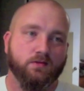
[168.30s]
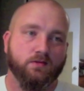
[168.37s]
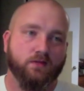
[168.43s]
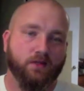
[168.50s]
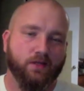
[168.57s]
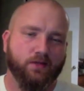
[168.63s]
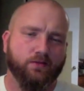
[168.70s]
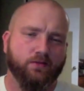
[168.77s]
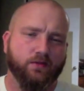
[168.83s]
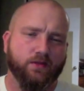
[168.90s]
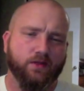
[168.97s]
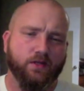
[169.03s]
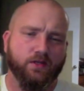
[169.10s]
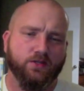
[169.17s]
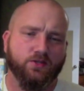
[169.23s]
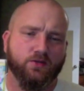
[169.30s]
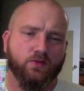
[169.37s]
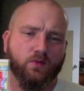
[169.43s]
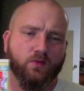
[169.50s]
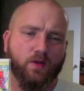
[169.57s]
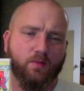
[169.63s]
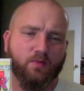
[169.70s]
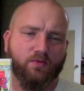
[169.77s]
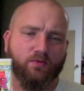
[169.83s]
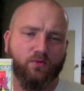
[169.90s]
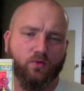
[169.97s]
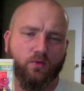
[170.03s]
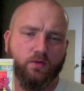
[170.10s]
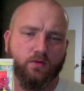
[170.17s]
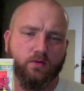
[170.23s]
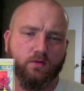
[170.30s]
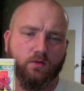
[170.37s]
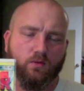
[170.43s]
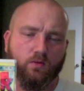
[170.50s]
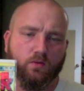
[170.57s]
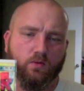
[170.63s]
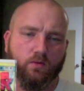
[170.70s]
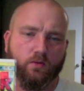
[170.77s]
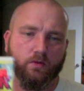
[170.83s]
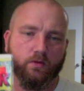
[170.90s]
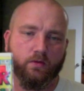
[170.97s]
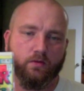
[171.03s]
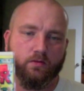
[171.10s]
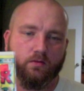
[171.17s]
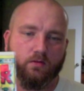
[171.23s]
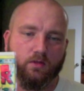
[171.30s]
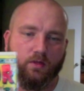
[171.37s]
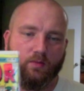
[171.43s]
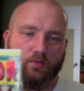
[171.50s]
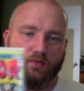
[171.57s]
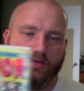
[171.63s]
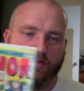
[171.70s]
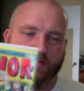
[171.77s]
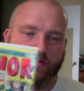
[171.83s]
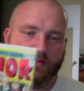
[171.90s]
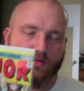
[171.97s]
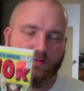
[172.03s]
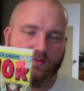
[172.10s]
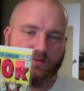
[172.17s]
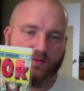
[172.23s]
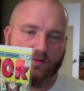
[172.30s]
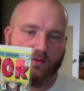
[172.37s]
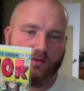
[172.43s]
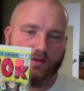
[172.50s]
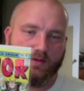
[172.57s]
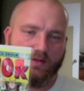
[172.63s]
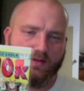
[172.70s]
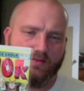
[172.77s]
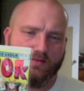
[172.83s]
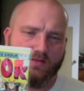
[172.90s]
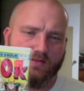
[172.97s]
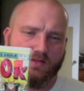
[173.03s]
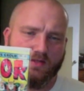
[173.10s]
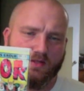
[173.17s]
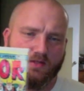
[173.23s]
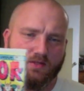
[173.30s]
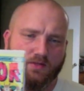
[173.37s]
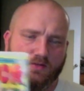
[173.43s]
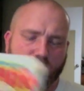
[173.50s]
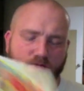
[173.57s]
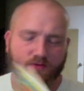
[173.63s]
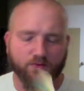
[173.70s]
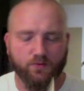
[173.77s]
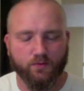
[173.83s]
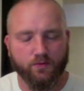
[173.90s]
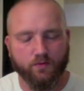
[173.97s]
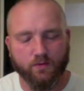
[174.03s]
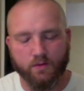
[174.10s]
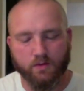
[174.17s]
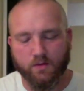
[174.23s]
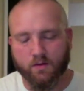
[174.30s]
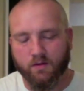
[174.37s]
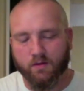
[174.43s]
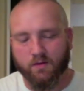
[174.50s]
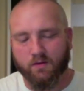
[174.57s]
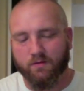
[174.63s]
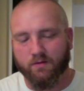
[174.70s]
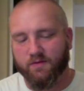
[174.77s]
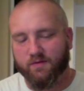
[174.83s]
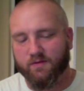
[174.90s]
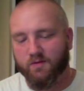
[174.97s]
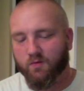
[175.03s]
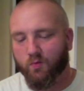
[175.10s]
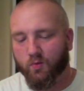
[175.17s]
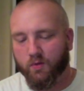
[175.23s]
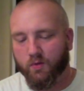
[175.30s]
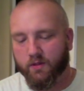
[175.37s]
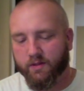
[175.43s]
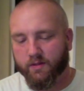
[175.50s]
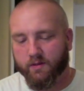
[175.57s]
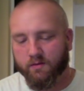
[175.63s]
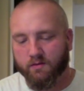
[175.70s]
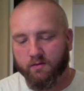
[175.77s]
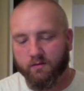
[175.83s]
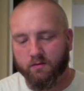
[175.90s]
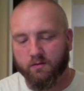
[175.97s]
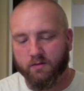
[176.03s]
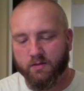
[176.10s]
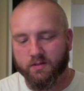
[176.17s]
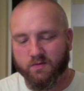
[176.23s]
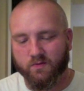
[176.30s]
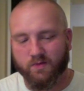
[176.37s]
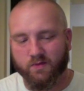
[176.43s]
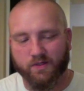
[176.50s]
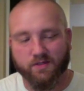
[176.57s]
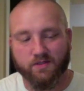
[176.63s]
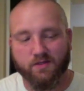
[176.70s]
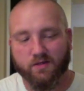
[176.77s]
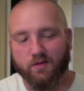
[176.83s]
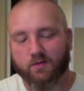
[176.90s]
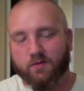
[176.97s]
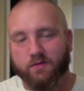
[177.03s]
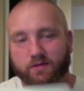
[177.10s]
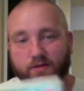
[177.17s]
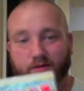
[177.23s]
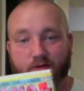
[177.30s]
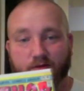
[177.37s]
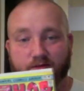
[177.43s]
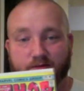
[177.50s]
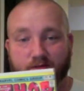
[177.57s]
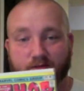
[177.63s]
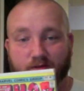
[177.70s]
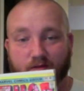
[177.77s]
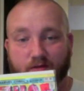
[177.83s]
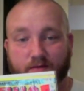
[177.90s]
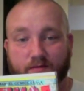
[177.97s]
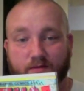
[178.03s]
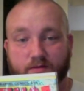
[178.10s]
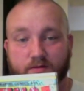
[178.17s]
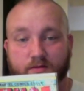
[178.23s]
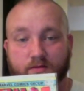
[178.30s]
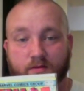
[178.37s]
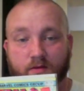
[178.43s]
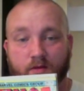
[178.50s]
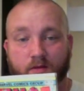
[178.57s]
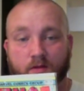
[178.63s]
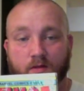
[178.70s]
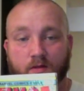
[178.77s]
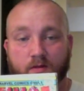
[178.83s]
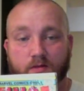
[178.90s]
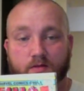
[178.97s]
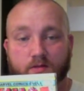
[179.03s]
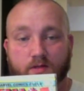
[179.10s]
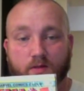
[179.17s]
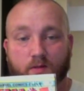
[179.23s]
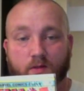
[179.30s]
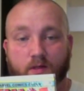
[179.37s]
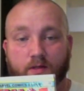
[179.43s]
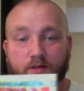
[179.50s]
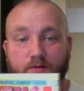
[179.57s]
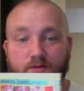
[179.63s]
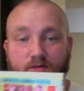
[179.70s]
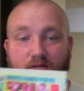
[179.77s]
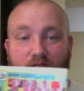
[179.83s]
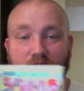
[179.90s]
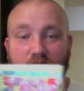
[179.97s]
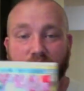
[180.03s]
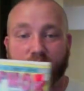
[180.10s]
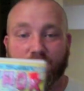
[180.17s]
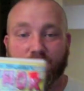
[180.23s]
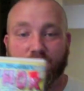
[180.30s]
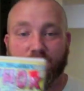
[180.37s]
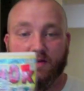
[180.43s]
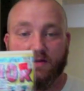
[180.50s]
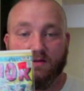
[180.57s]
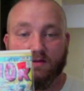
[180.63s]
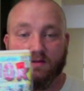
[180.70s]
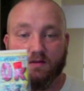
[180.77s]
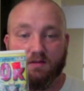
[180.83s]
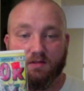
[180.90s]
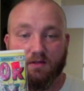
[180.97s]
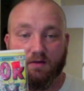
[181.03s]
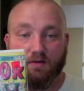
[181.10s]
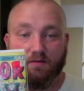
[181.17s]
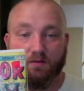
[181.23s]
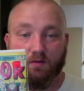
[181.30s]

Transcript: either the issue right before or a couple issues before. I think it was issue two. 51 is when they started going to 30 cent covers. So uh, there was actually a variant of this cover